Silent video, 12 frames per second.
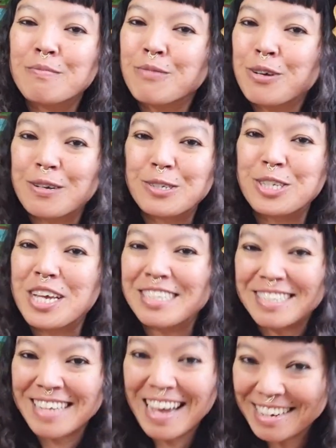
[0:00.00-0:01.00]
crochet
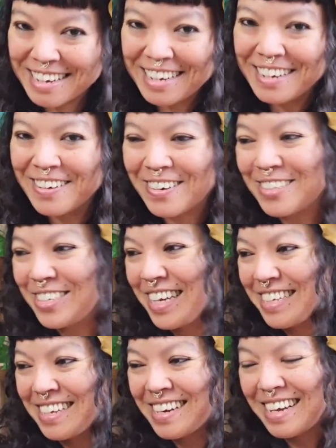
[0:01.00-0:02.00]
designer,
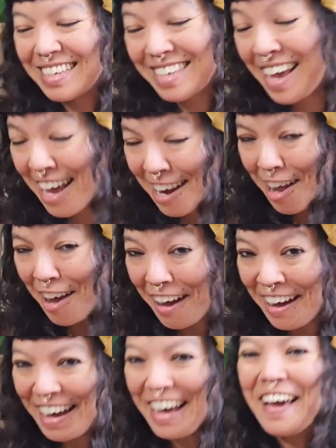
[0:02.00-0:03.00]
crochet tailor,
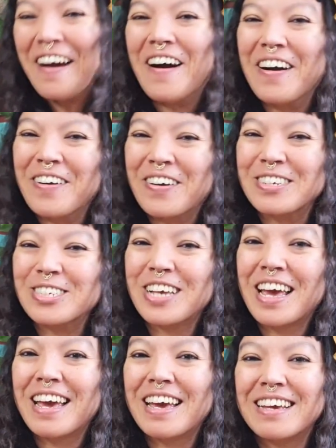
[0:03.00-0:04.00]
or
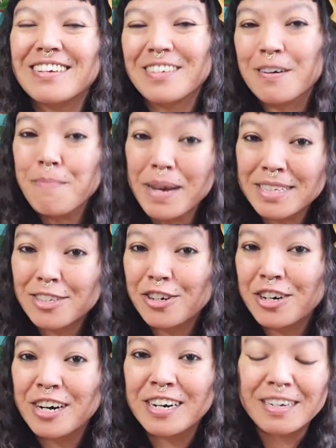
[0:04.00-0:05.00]
crochet
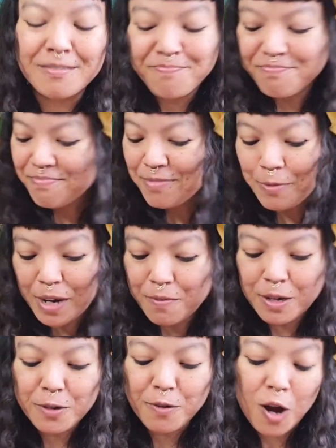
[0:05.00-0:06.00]
mentor,
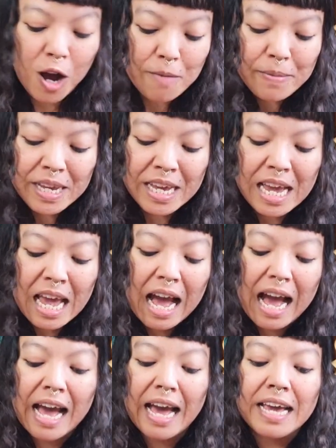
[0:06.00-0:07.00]
whatever you call me.
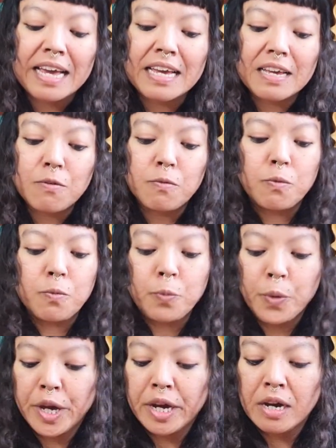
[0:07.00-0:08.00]
I
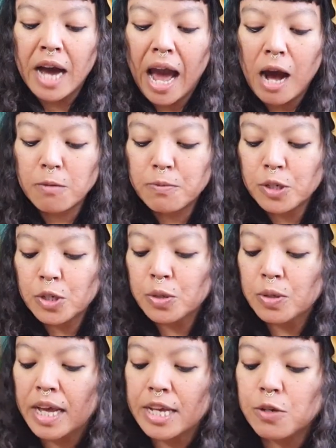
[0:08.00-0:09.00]
will help
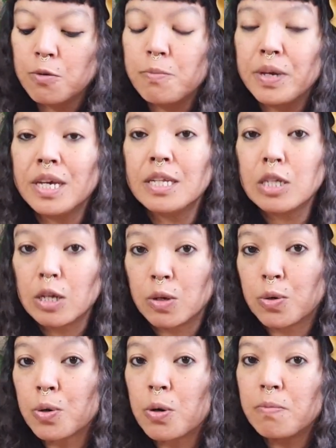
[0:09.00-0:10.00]
you, like you'll be in the
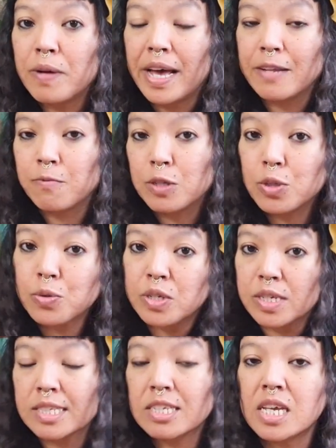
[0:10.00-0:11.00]
group and we do
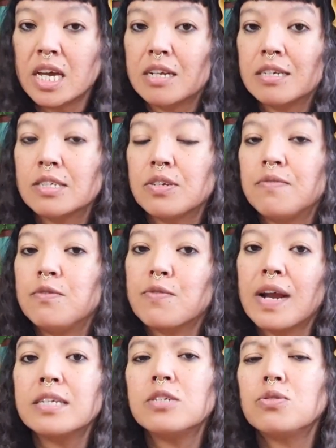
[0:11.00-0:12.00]
this together. So if you
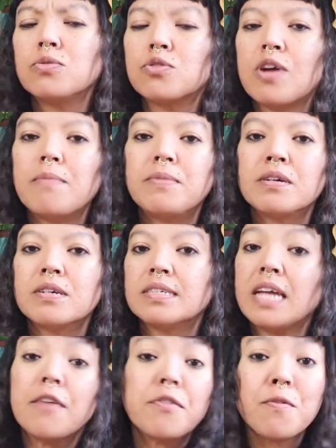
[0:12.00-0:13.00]
run into trouble, because
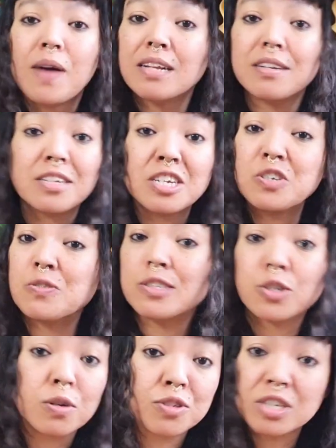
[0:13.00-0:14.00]
everyone gonna use
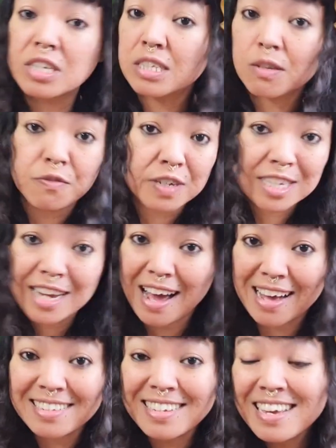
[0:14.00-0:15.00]
totally different
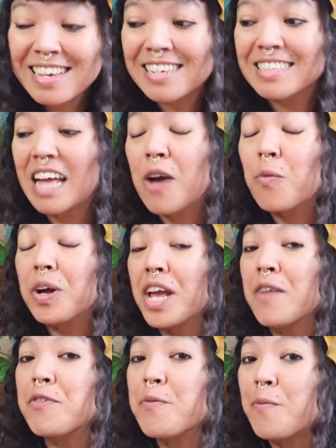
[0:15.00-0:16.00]
yarn, because I want
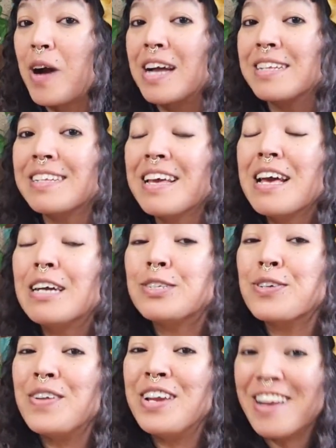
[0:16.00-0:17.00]
everyone
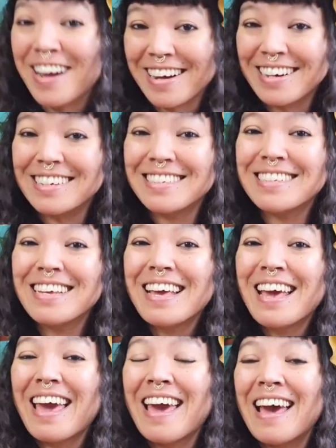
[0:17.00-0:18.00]
to learn
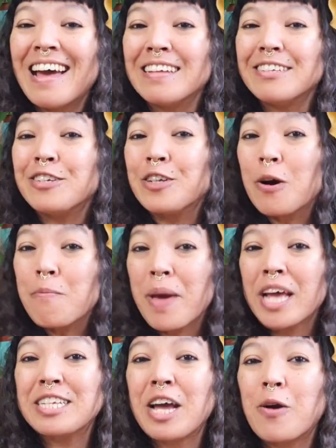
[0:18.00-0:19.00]
and
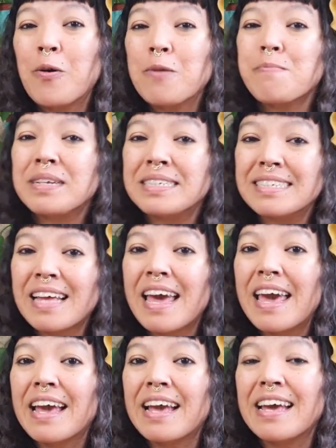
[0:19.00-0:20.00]
make their own
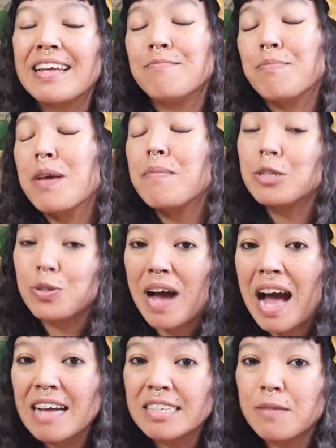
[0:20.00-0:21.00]
mistake and be able to
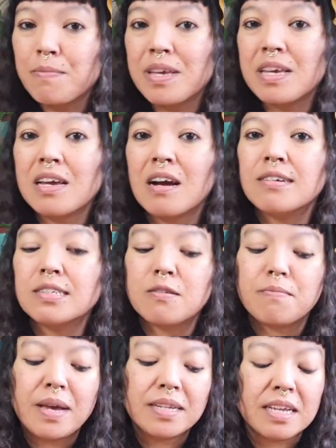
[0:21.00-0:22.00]
ask me, also
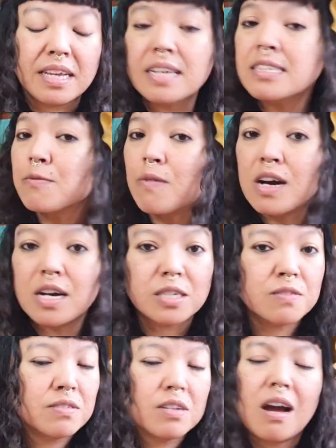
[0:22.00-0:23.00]
make the guest wash,
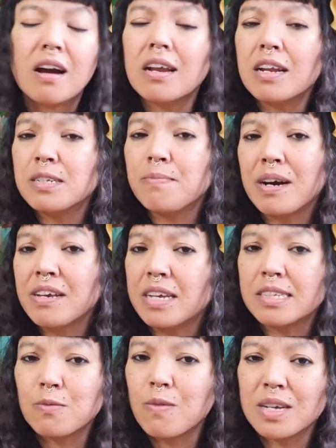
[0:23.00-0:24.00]
talk a lot about
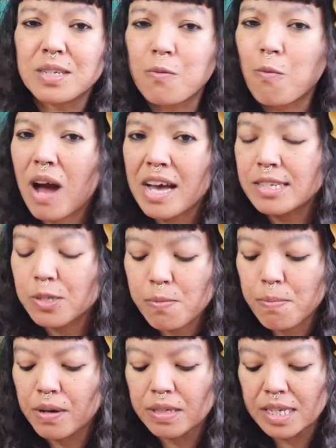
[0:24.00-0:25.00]
guest wash and why it's so
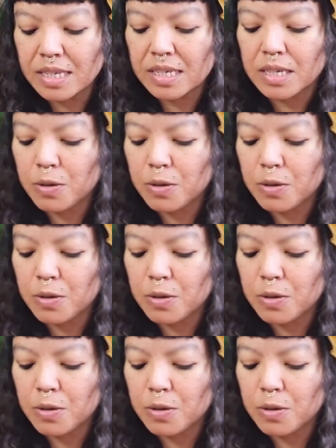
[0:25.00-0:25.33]
important in the